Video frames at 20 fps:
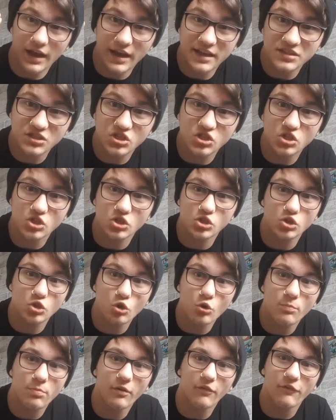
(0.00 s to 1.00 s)
It's
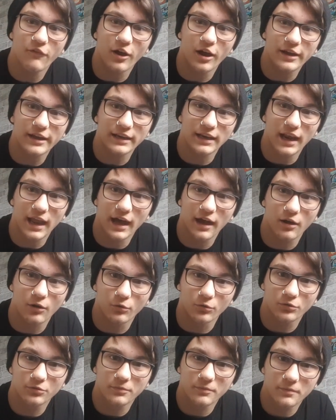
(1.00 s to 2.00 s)
super fucking loud,
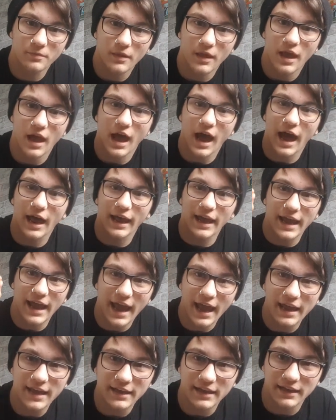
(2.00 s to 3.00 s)
and I
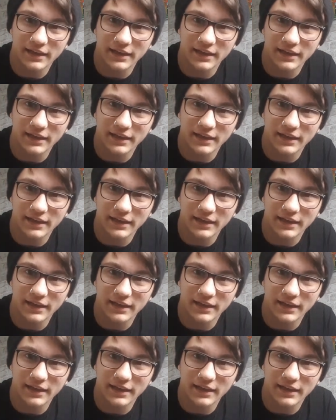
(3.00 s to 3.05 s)
hate